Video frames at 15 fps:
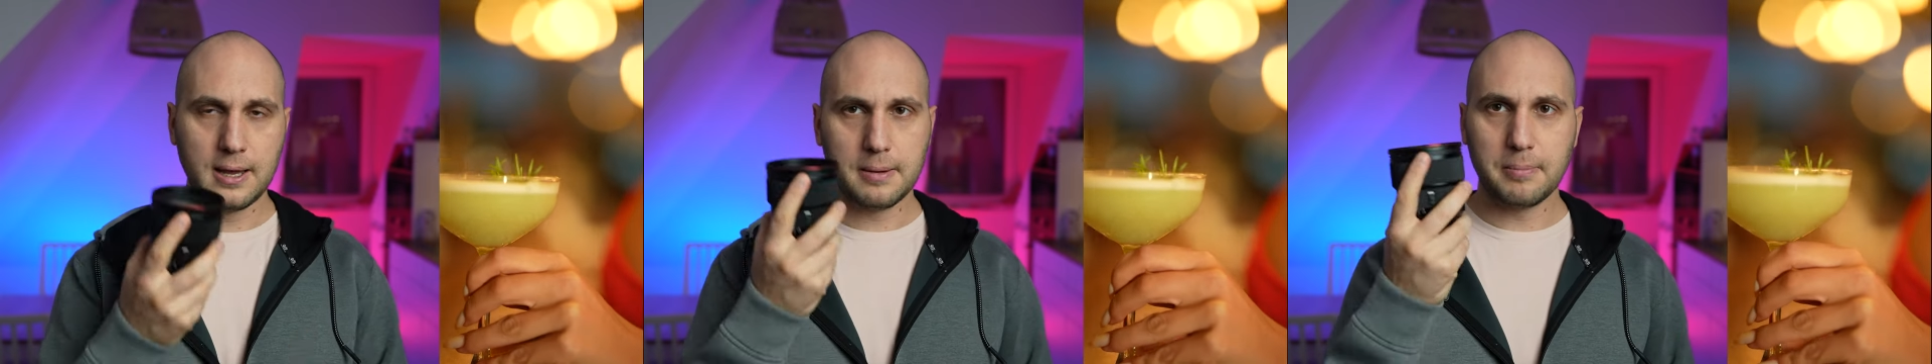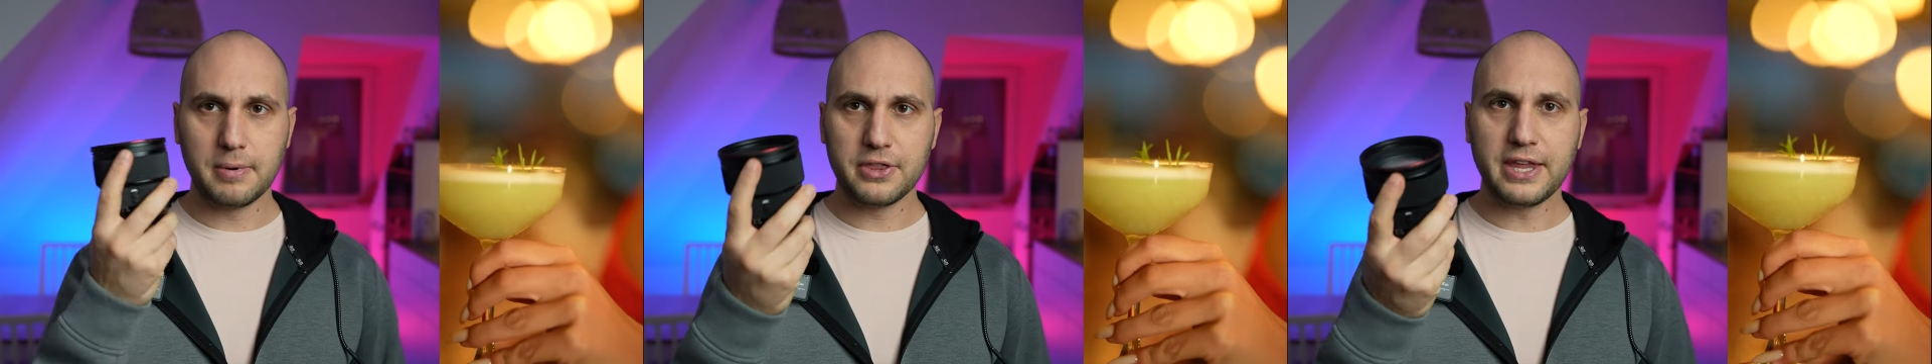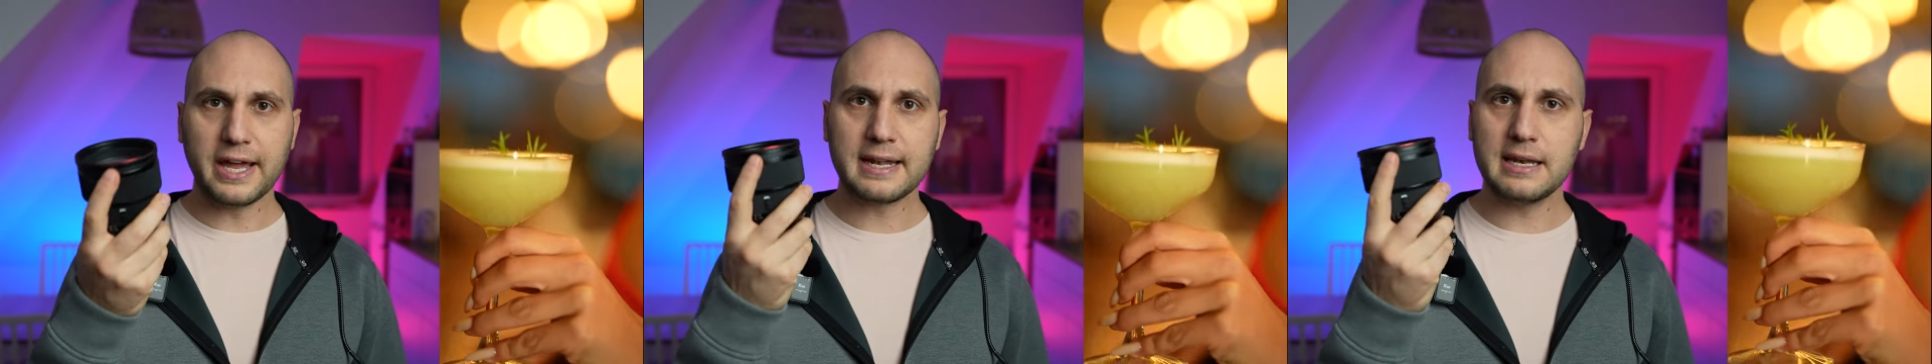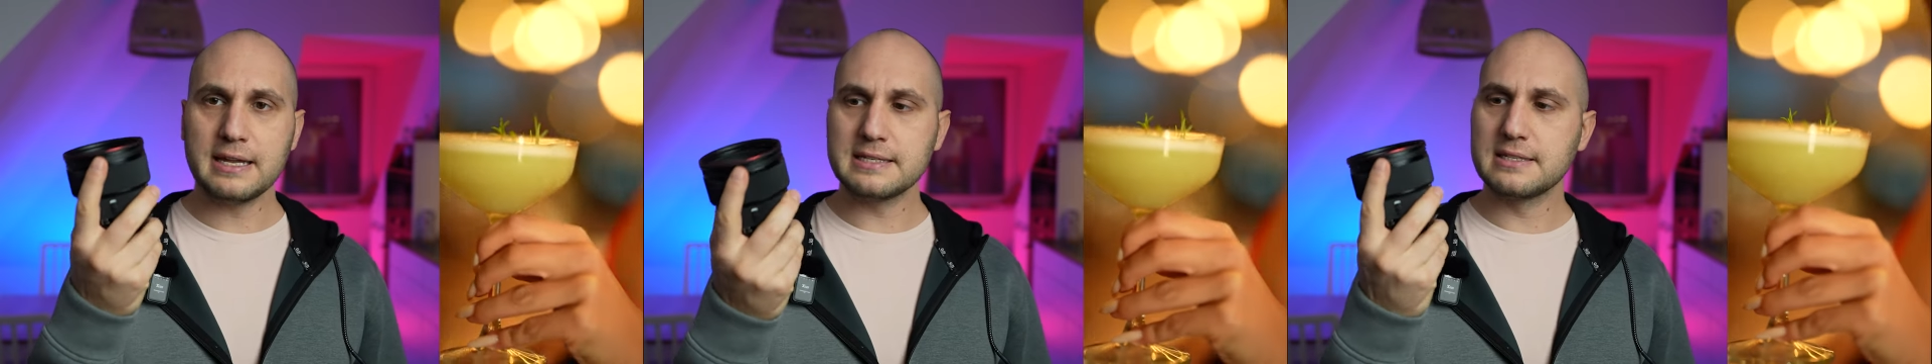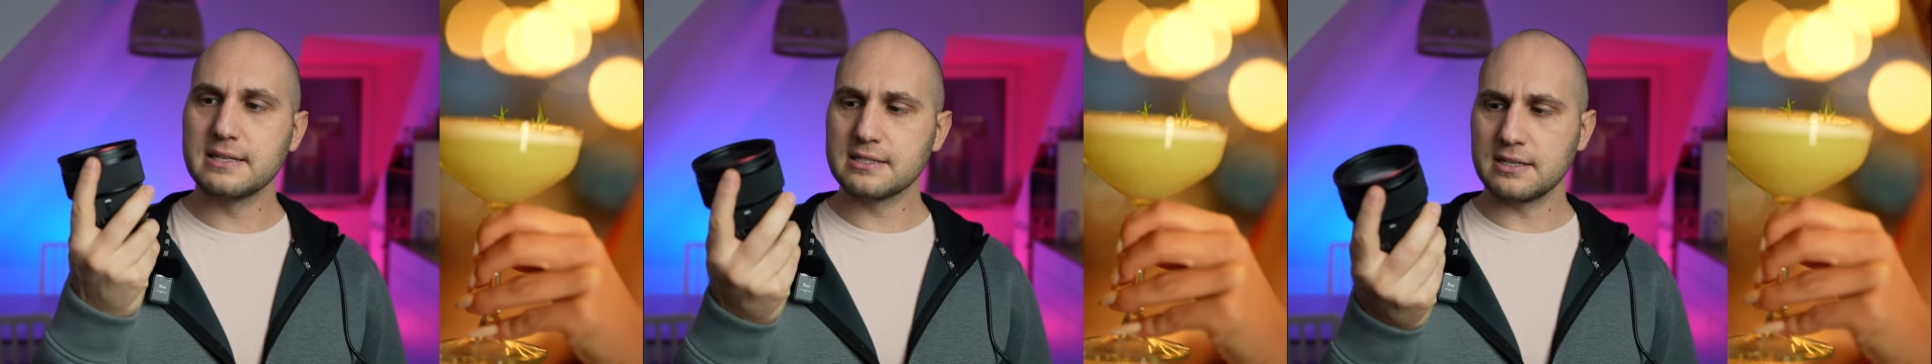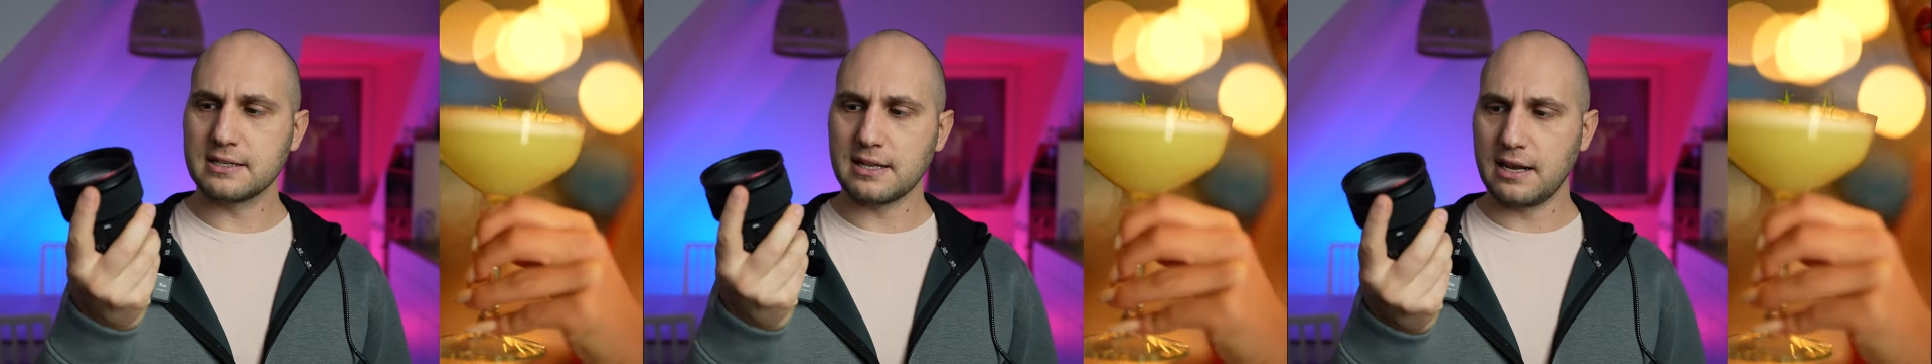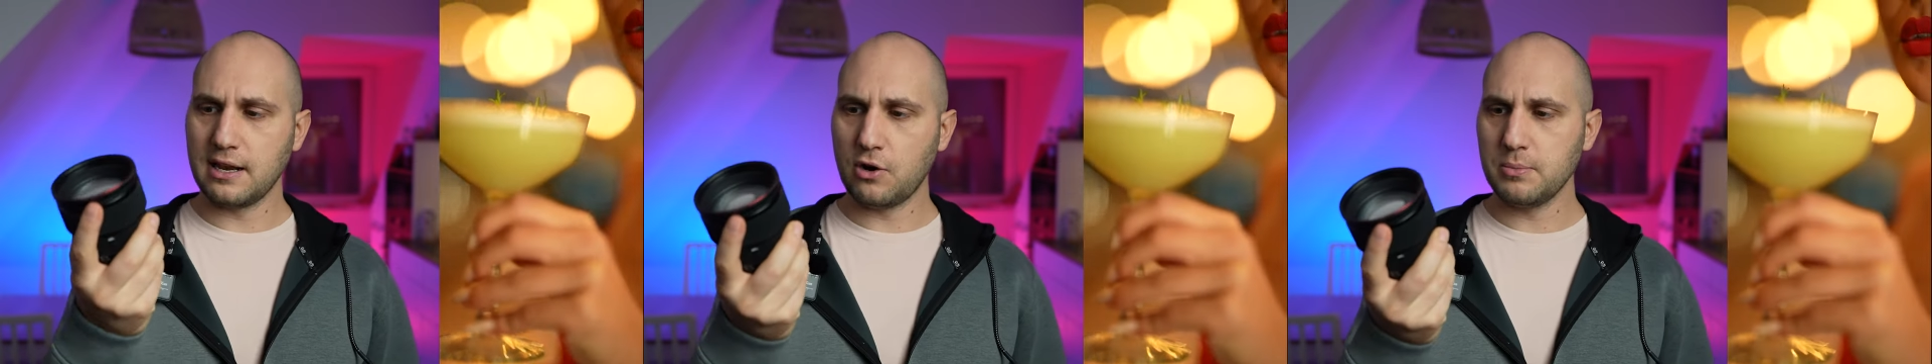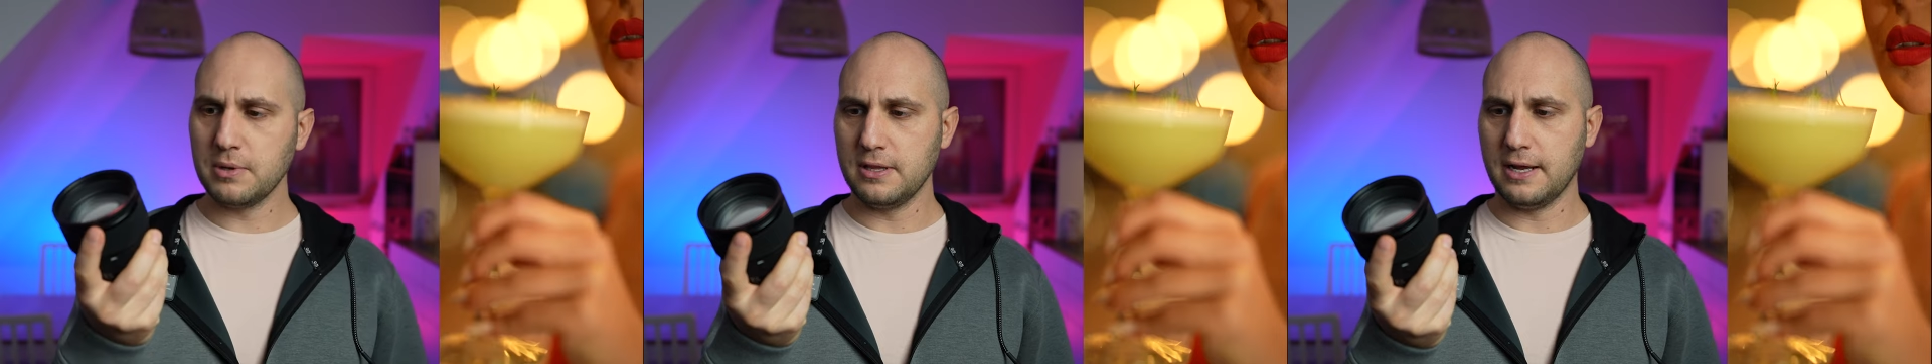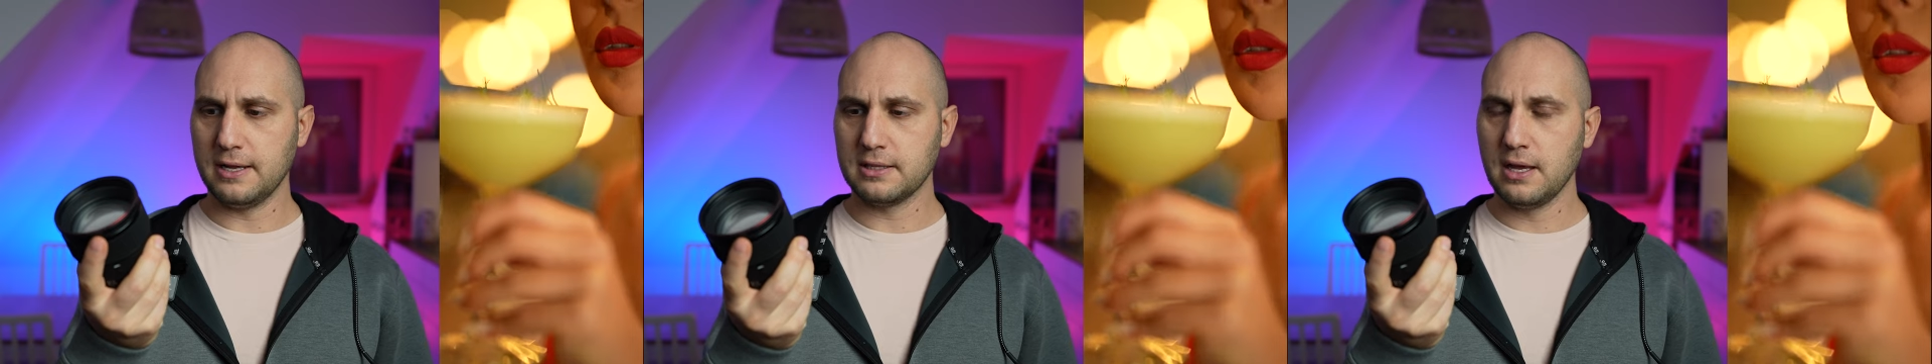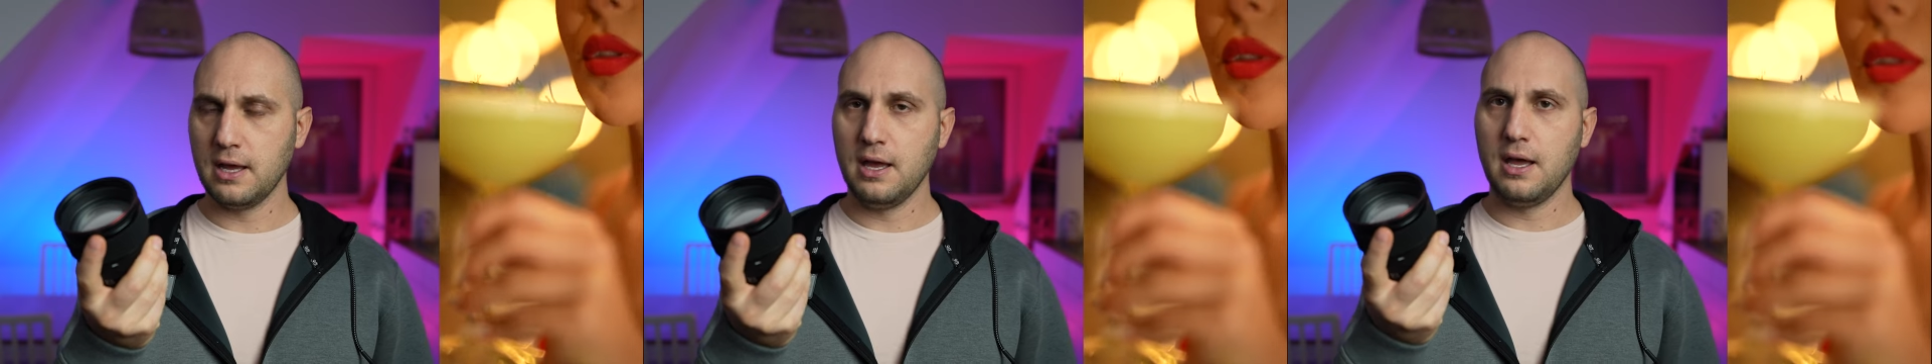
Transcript: but that lens doesn't allow me that.